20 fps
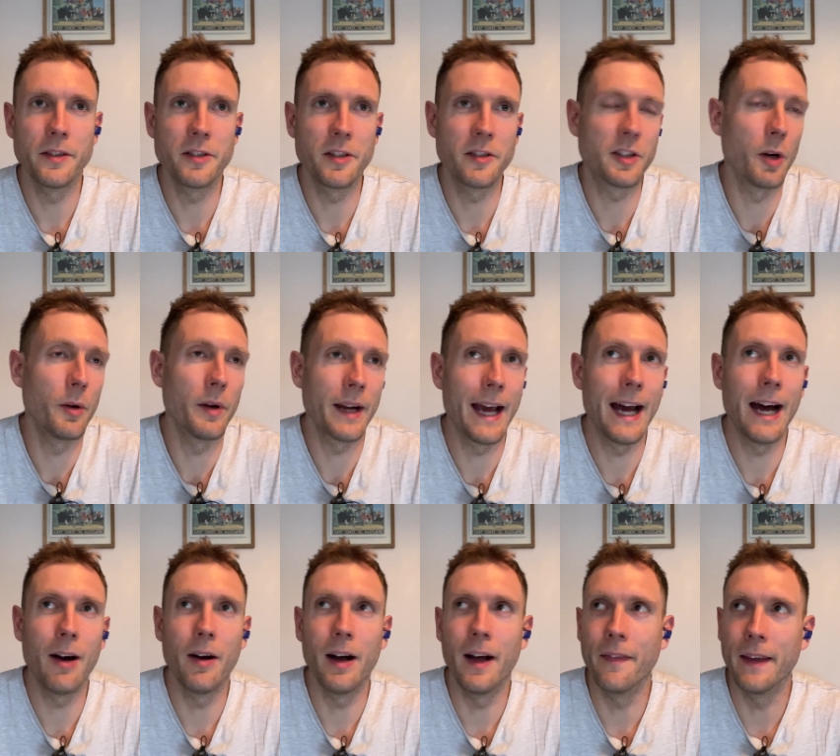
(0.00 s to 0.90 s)
and just going
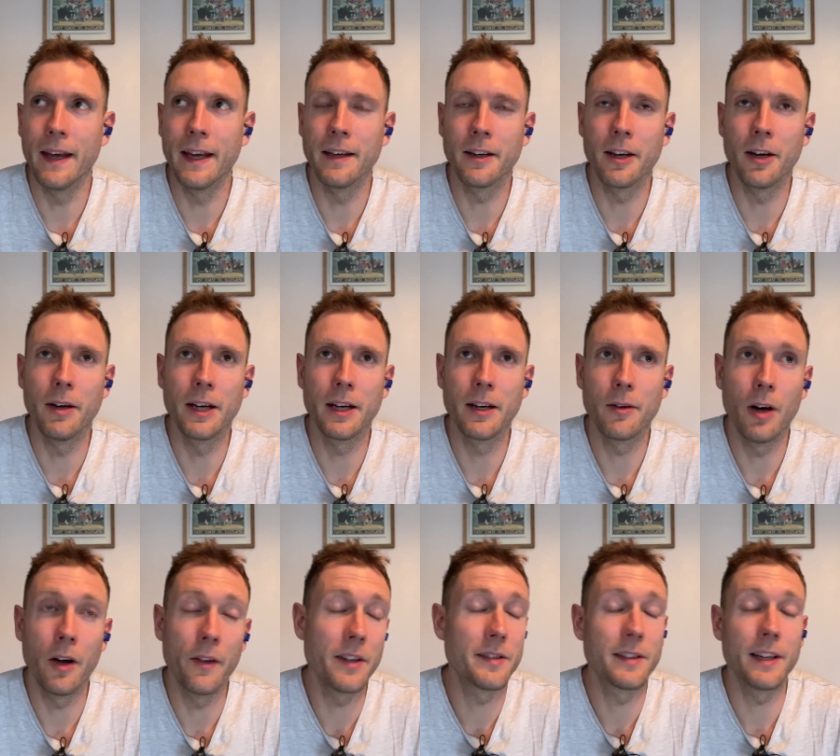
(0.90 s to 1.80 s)
out and then going,
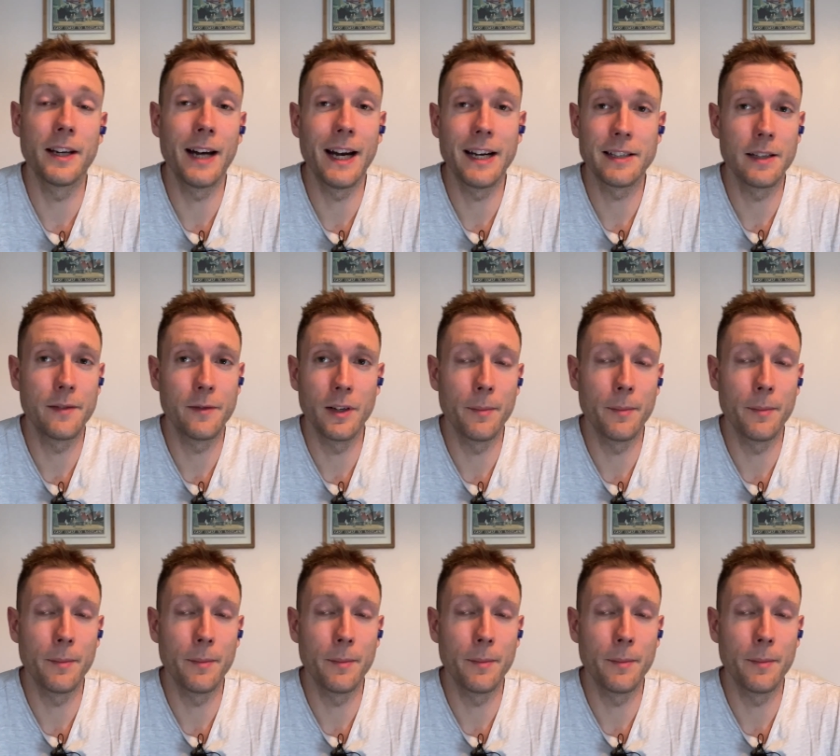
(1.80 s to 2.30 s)
oh, this day I actually feel